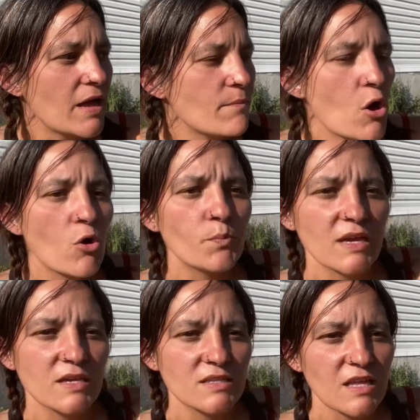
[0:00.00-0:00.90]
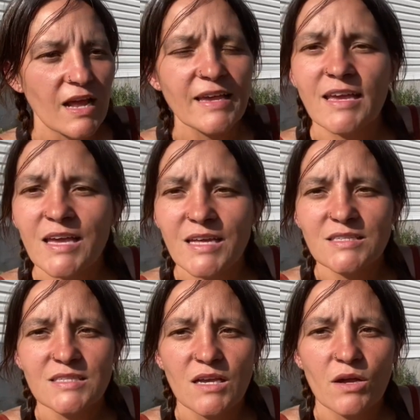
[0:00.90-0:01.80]
am hoping that I can
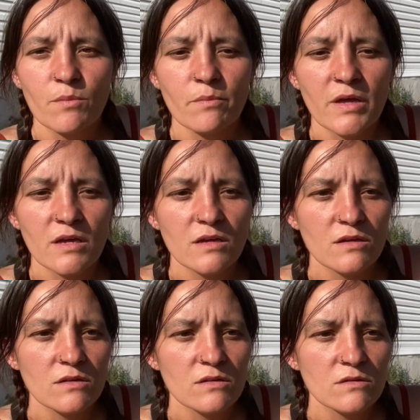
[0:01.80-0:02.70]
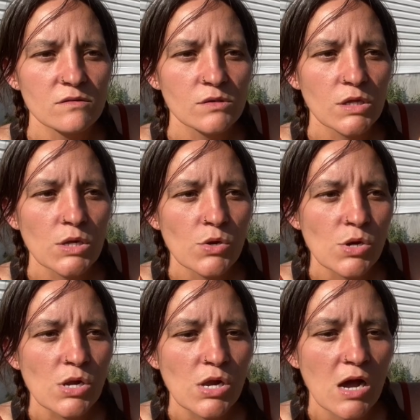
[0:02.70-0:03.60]
get some
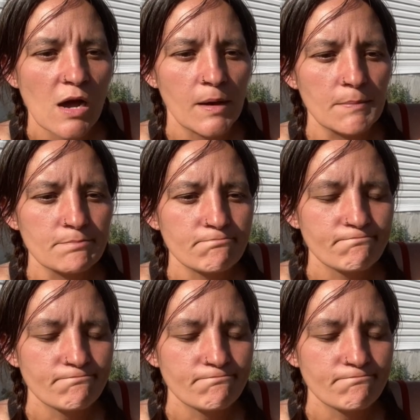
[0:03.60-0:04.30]
my